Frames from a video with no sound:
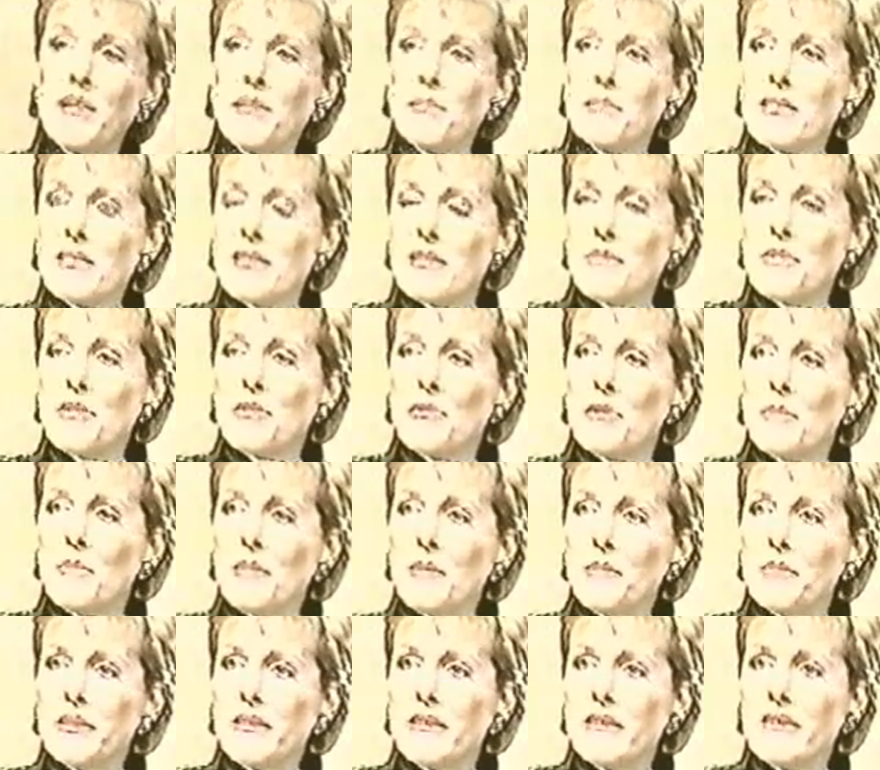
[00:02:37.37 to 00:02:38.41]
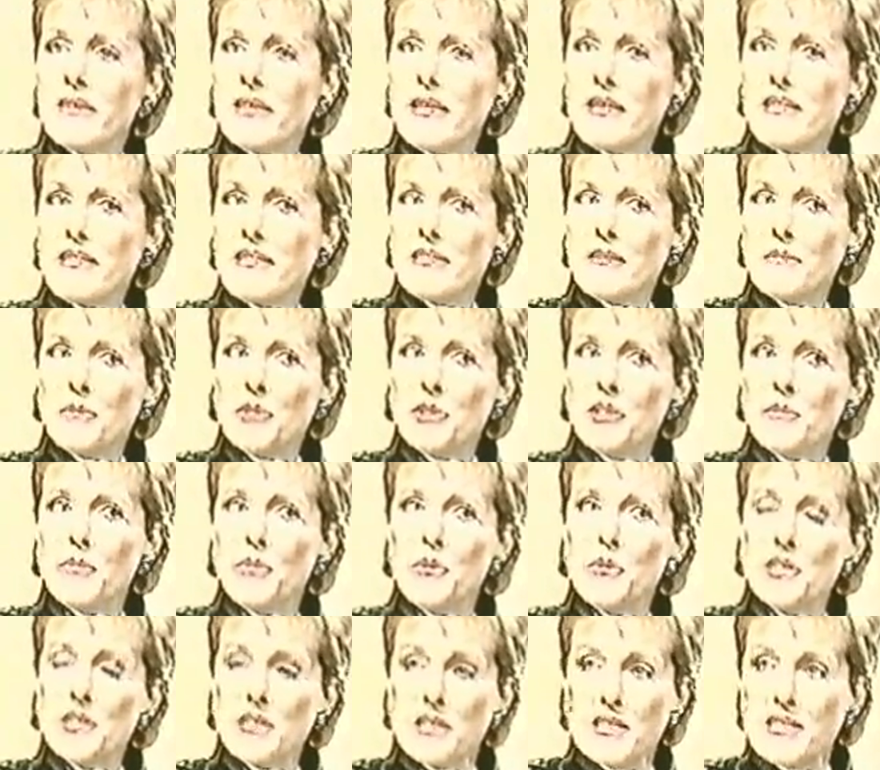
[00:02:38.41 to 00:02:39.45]
people seem to remember the things that were the
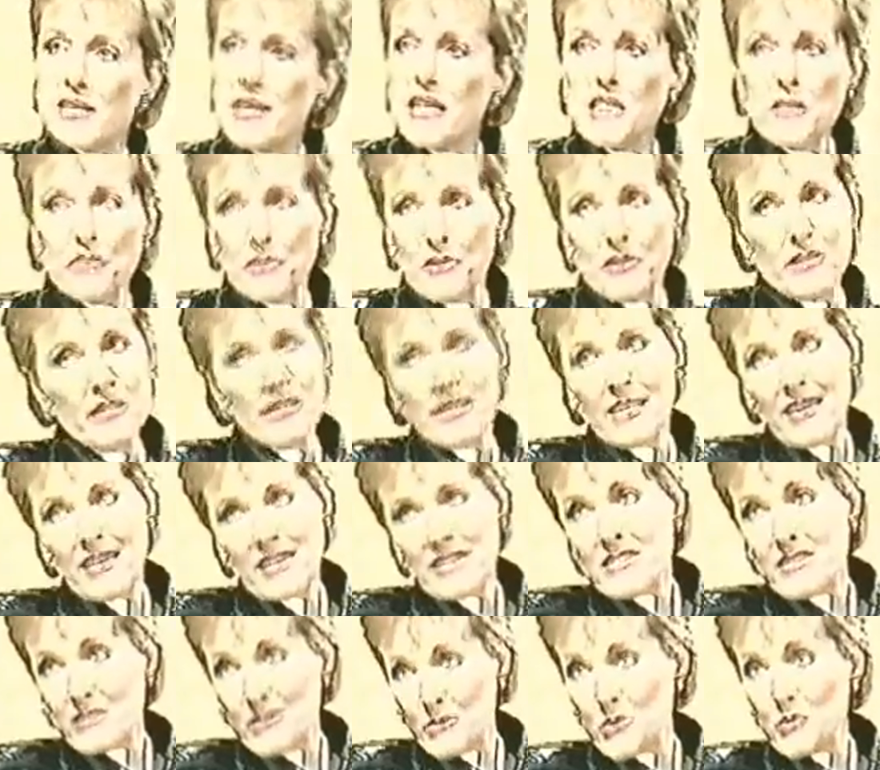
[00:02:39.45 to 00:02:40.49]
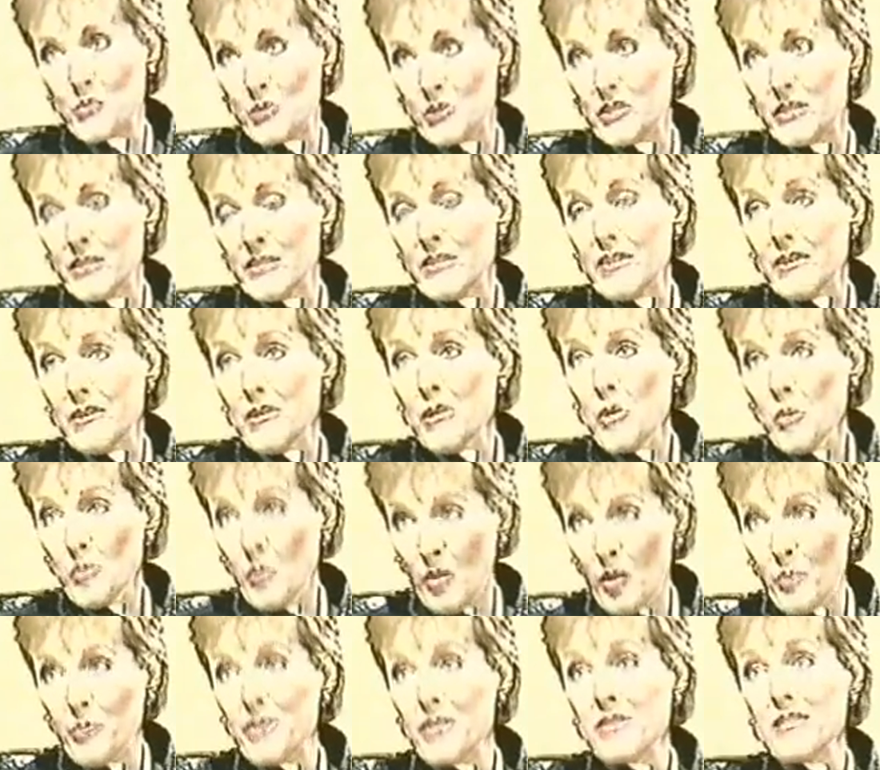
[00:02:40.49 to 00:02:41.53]
most successful, and I guess those were
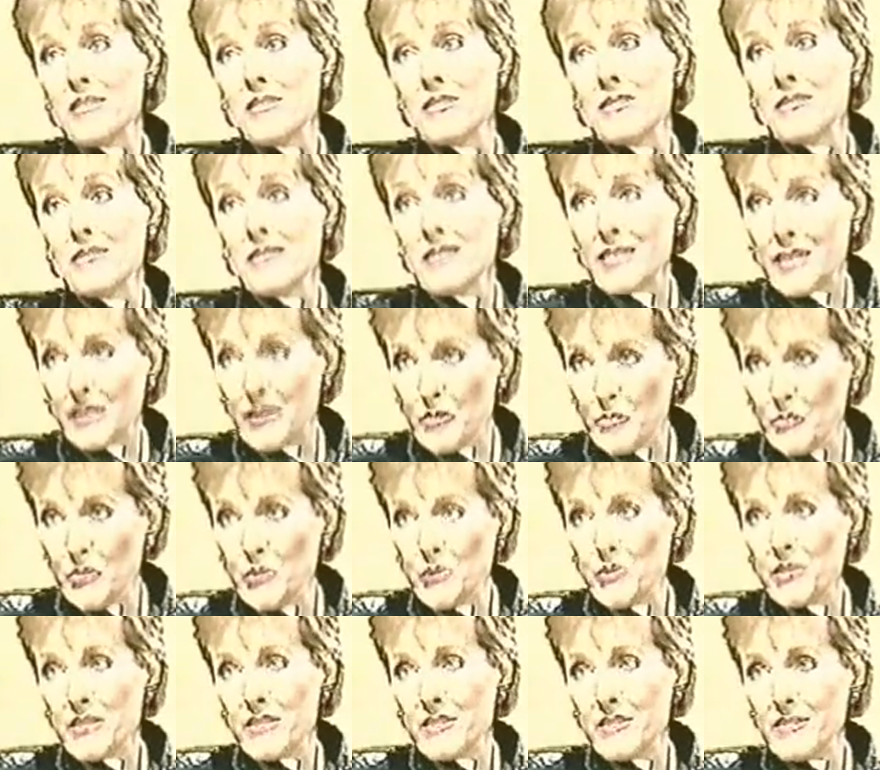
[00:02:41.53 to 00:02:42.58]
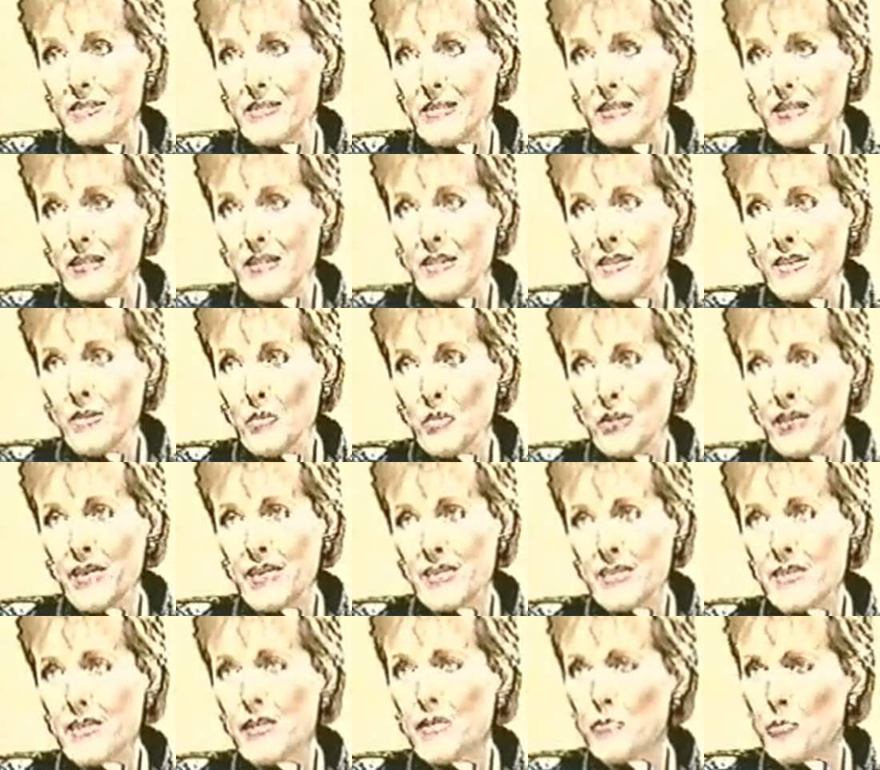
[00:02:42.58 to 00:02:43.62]
Poppins and Sound of Music, and one
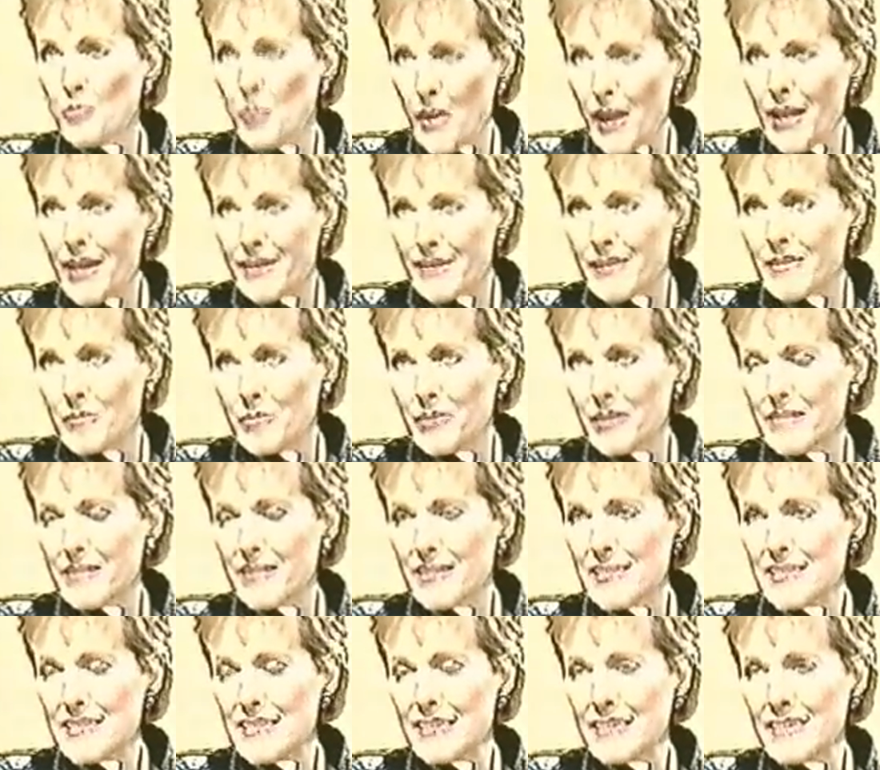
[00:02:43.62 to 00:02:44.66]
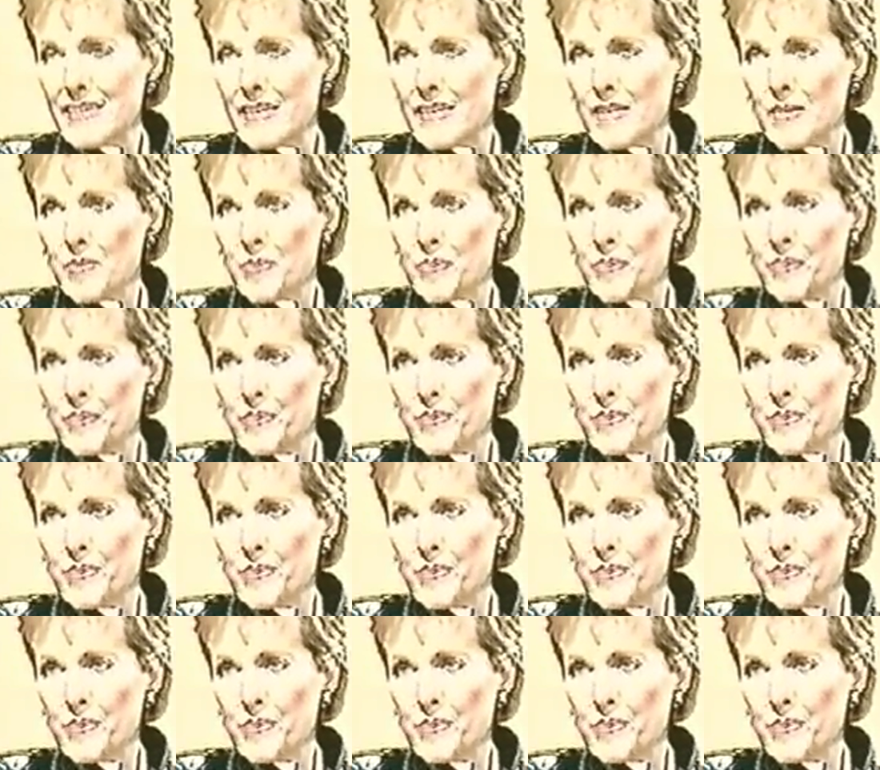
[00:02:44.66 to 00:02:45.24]
gets kind of bracketed by things like that.